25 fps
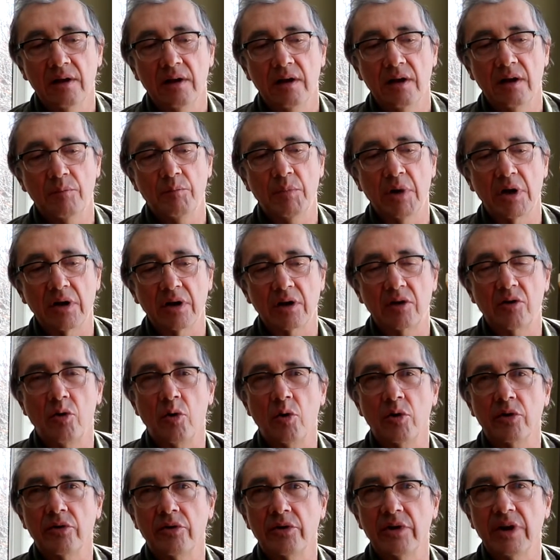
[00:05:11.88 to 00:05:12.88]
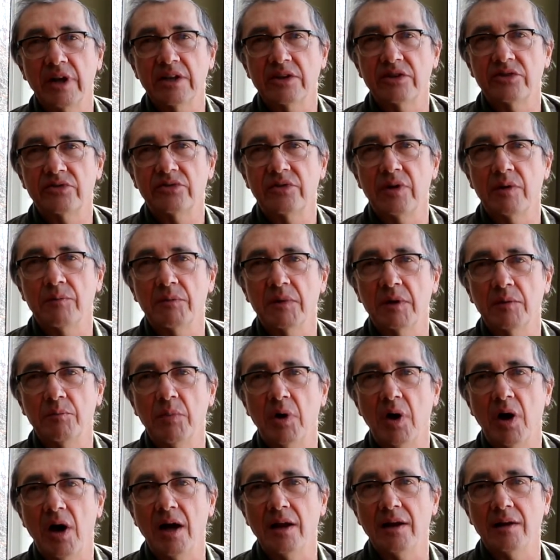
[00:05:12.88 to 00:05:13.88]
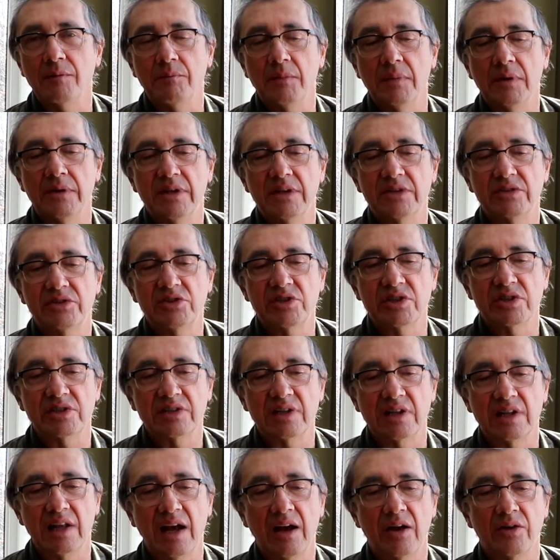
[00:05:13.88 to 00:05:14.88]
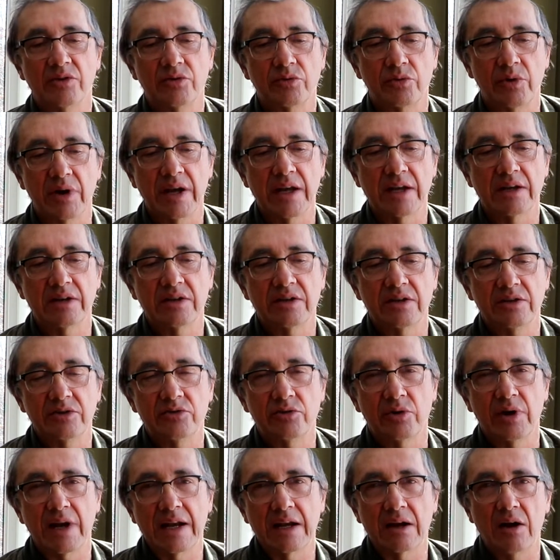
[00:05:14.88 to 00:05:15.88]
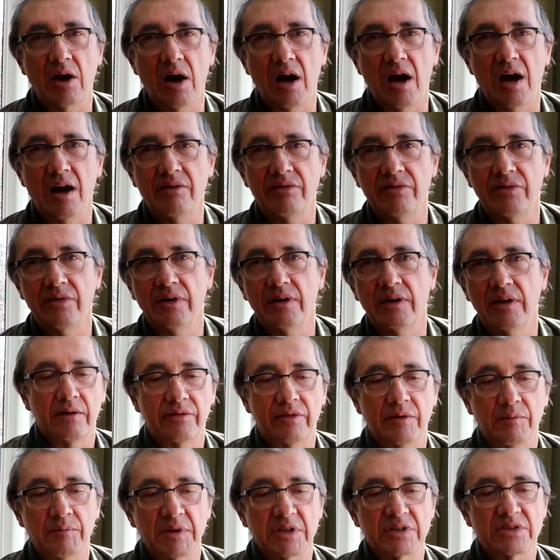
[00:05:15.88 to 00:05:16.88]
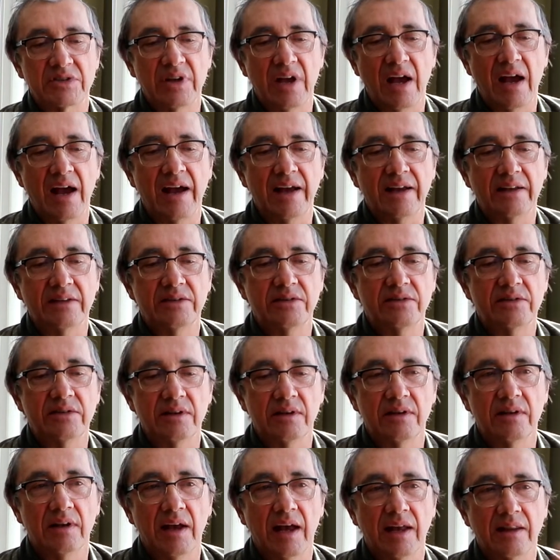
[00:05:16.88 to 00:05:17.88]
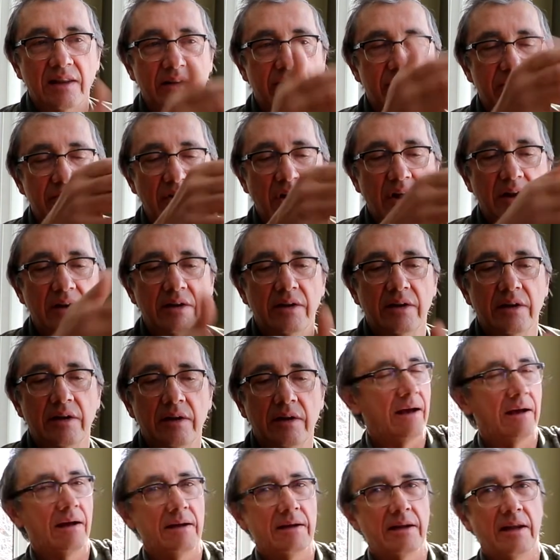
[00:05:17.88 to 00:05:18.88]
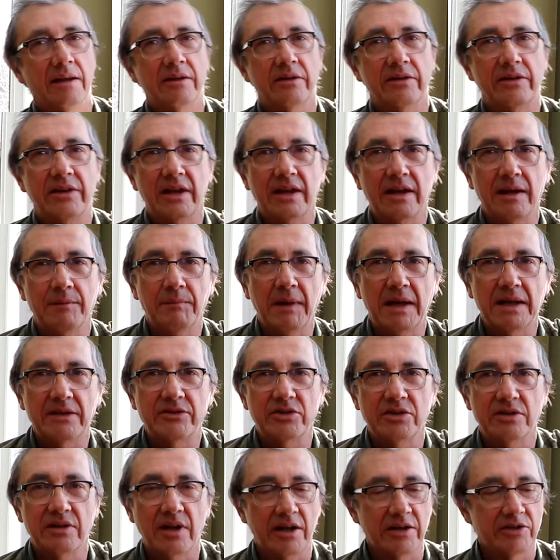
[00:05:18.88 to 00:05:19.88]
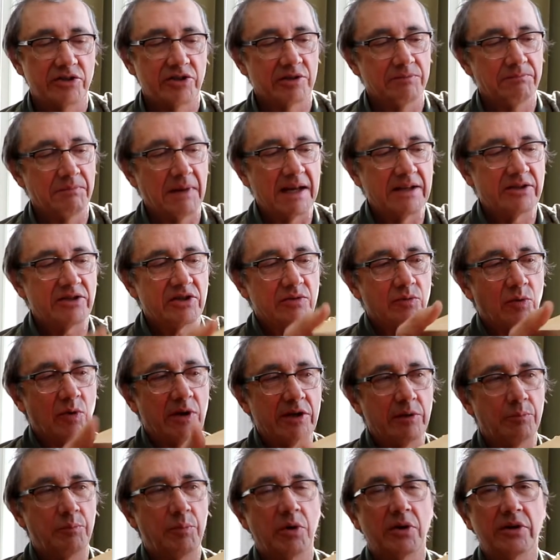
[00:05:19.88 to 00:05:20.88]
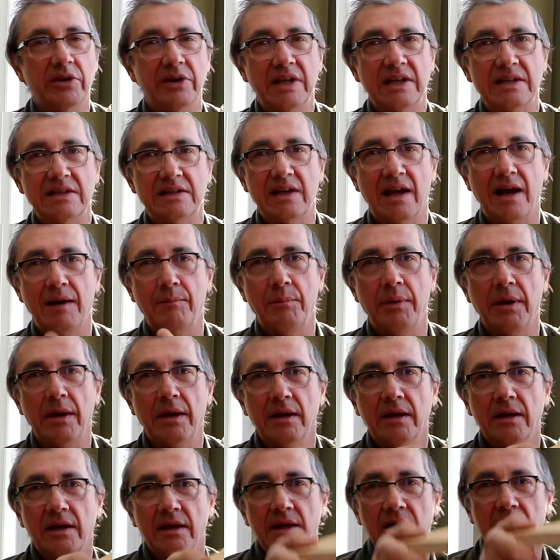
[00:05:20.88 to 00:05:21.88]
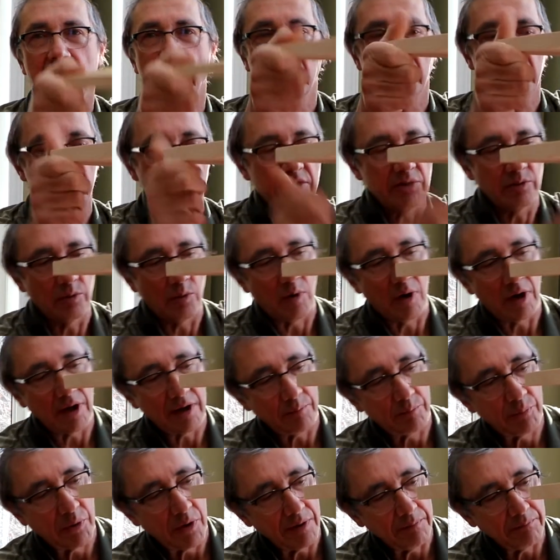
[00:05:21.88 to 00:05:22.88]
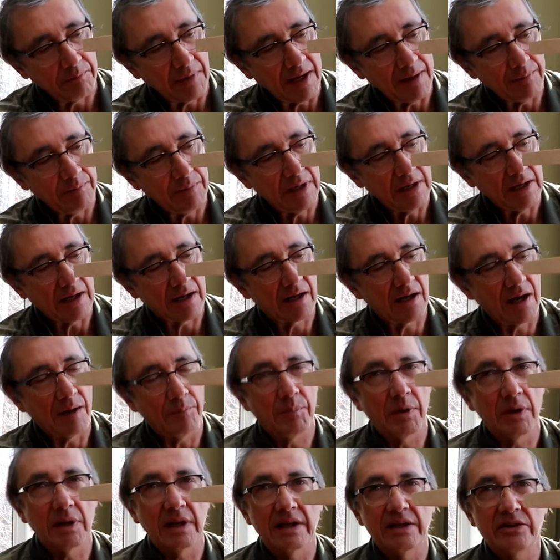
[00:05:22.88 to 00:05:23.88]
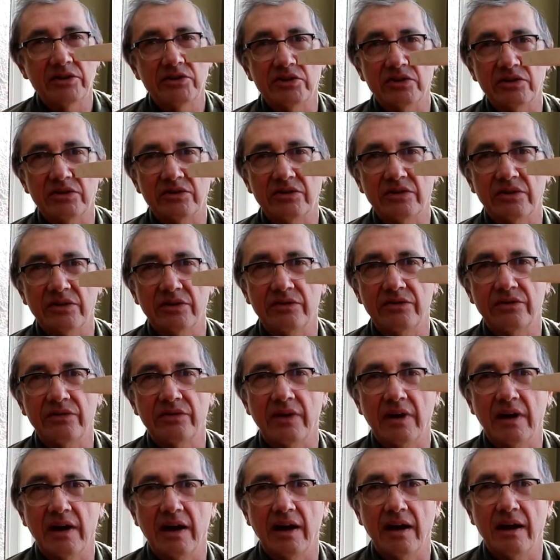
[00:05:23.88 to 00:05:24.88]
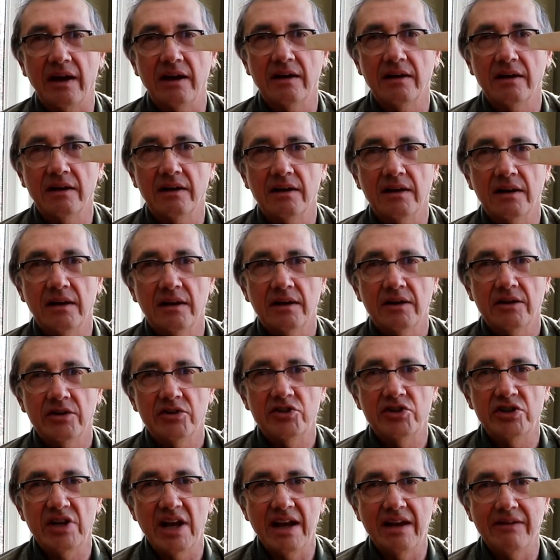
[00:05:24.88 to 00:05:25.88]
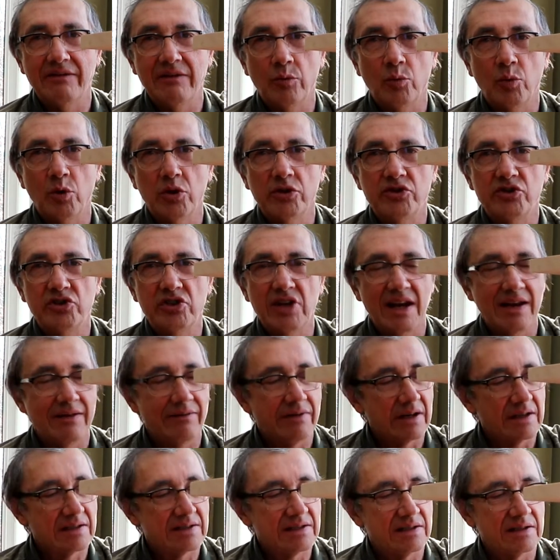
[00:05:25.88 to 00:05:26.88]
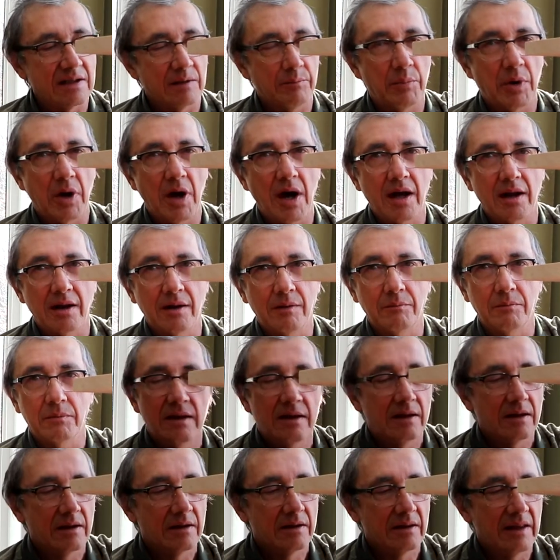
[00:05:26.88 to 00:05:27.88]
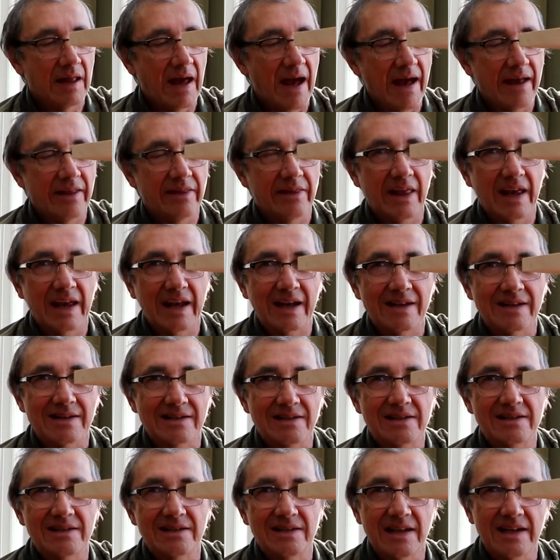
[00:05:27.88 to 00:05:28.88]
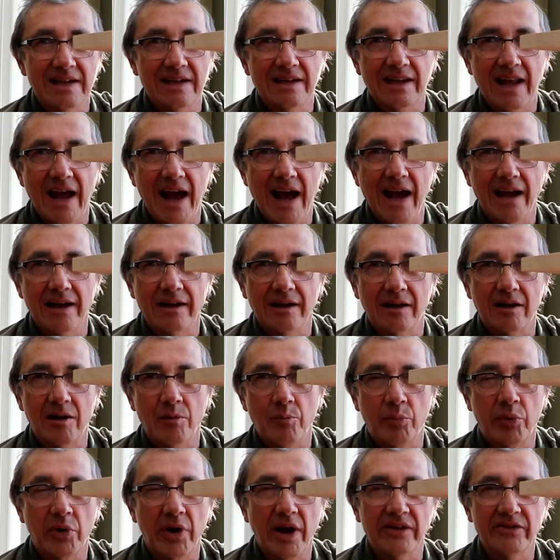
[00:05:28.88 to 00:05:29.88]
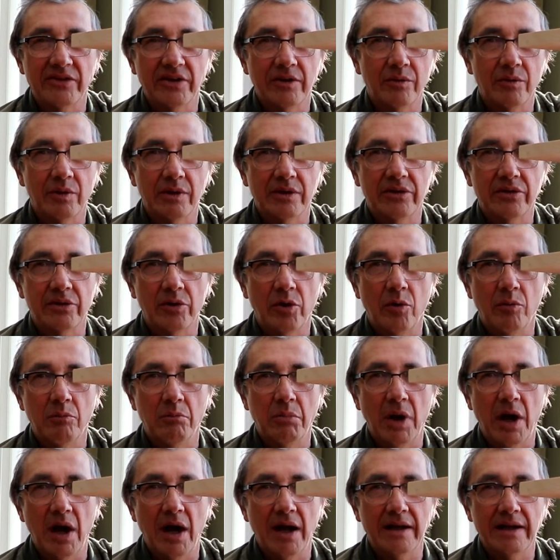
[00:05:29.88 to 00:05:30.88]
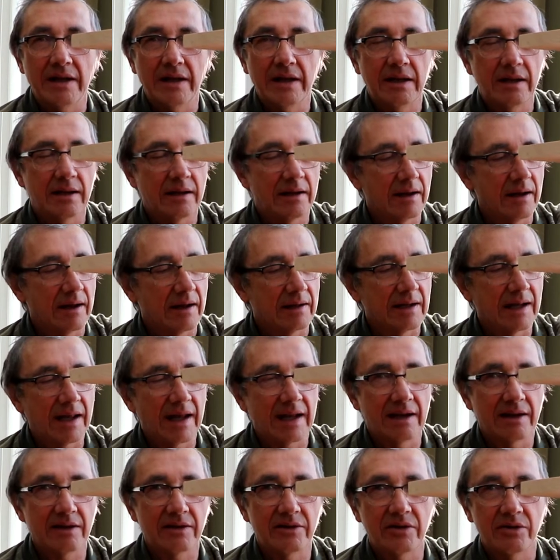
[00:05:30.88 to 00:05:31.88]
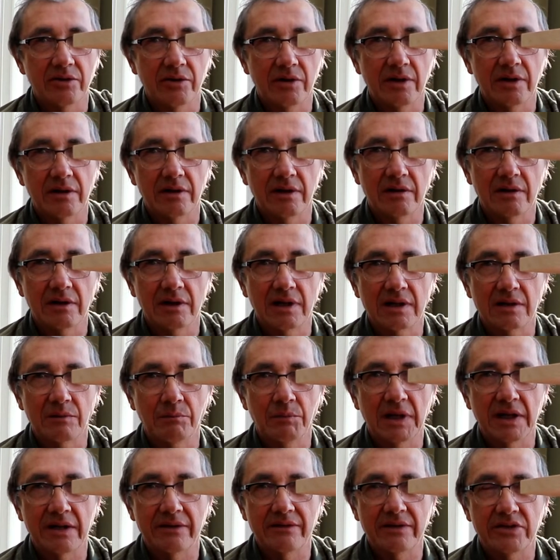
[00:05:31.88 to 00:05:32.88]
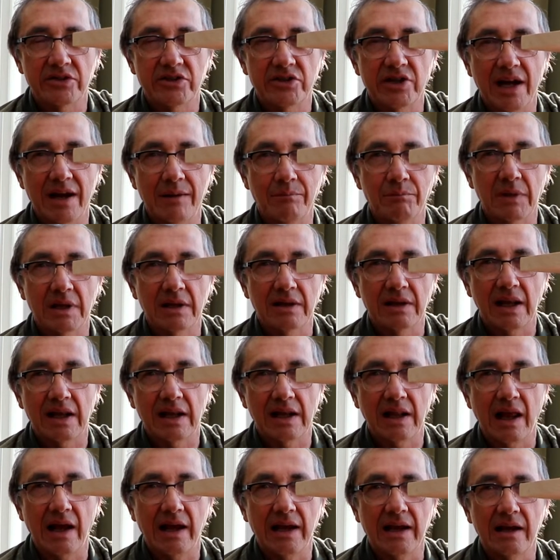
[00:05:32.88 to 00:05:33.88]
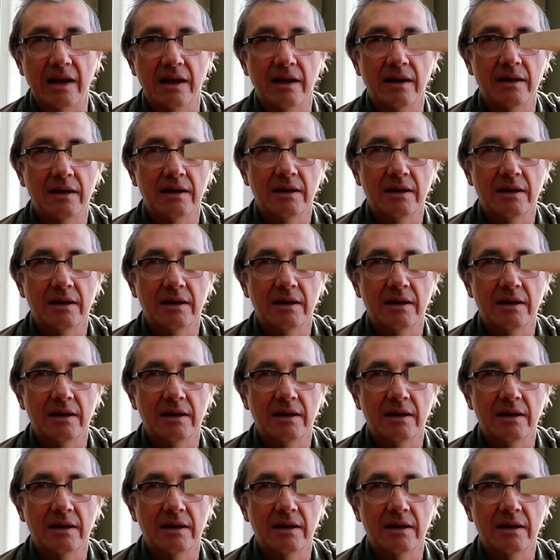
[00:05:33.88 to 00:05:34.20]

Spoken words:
about a quarter inch from the bottom. This just allows rain to drain off from the sides and the front. Another thing I should mention, when you put these up, you want to put maybe a couple inches of wood shavings in the bottom that they can sit in that and compress it with their own body and get it to a little bit of a shape that they like.